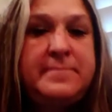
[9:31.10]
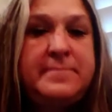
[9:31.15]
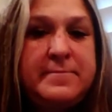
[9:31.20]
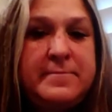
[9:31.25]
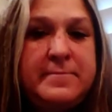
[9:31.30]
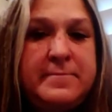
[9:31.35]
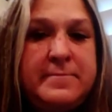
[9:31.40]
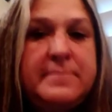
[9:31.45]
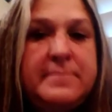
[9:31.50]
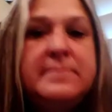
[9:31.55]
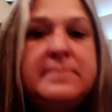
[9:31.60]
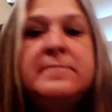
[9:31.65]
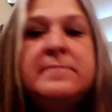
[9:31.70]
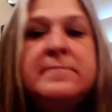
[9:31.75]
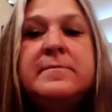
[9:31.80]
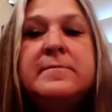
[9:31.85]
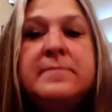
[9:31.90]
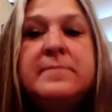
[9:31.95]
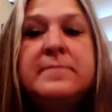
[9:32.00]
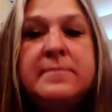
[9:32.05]

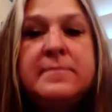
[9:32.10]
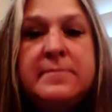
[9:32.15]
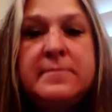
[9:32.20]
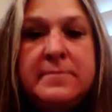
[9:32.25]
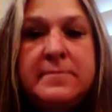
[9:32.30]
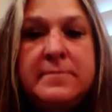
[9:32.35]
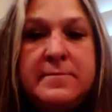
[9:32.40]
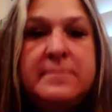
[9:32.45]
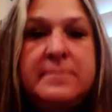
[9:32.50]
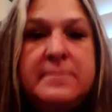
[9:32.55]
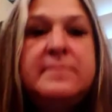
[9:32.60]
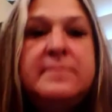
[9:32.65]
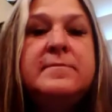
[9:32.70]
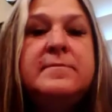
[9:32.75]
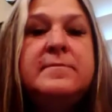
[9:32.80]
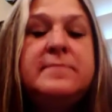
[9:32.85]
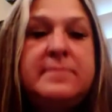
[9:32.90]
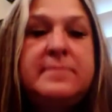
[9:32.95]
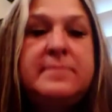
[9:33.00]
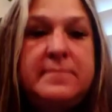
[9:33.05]

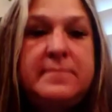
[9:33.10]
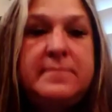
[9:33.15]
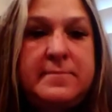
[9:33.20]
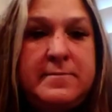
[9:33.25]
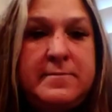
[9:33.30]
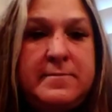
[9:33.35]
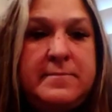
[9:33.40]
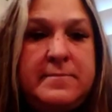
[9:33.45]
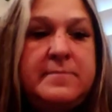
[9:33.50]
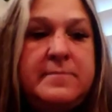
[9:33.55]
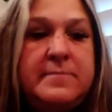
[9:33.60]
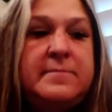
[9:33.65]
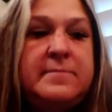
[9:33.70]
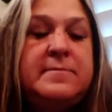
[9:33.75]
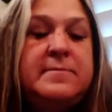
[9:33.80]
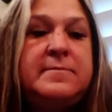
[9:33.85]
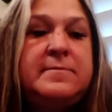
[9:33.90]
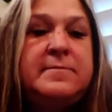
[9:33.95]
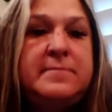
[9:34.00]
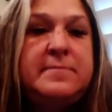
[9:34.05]

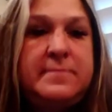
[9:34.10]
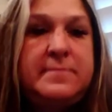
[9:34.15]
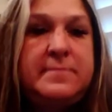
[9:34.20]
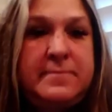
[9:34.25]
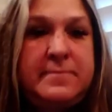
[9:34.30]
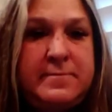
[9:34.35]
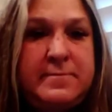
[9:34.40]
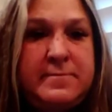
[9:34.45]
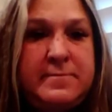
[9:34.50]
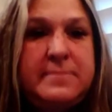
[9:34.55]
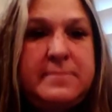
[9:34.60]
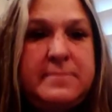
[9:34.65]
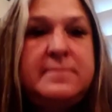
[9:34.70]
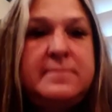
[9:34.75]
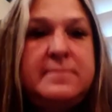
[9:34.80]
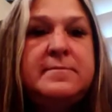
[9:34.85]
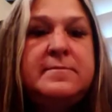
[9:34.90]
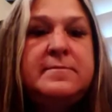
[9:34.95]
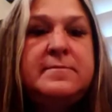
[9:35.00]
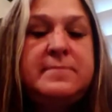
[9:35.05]

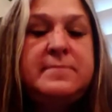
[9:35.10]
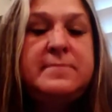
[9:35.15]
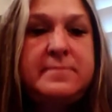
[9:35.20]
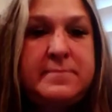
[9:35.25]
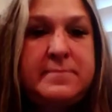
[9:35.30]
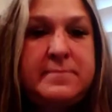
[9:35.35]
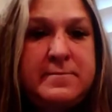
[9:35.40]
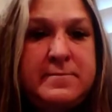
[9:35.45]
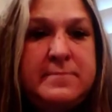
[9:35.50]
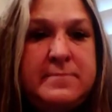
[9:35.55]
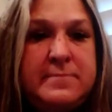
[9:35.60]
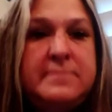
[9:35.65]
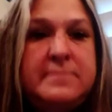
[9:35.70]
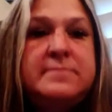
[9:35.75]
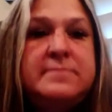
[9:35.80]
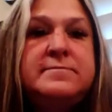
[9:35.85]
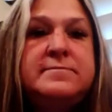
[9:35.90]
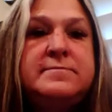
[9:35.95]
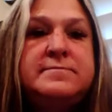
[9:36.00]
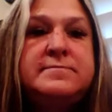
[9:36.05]

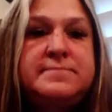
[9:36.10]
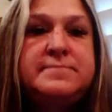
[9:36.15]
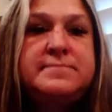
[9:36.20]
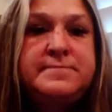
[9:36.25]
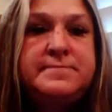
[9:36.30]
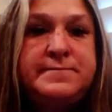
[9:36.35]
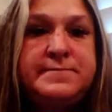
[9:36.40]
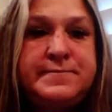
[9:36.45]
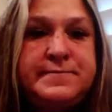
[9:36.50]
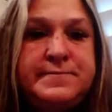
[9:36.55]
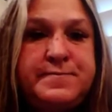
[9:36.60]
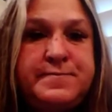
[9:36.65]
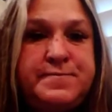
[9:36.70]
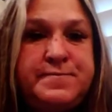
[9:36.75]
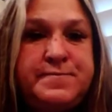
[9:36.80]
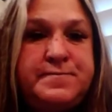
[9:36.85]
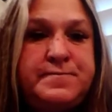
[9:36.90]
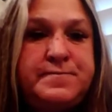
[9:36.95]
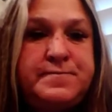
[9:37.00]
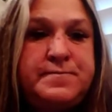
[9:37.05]

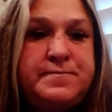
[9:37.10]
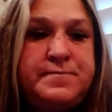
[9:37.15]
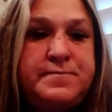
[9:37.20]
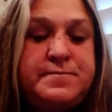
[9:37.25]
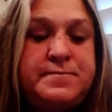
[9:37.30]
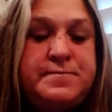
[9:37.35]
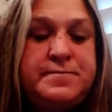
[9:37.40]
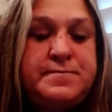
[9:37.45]
[no speech]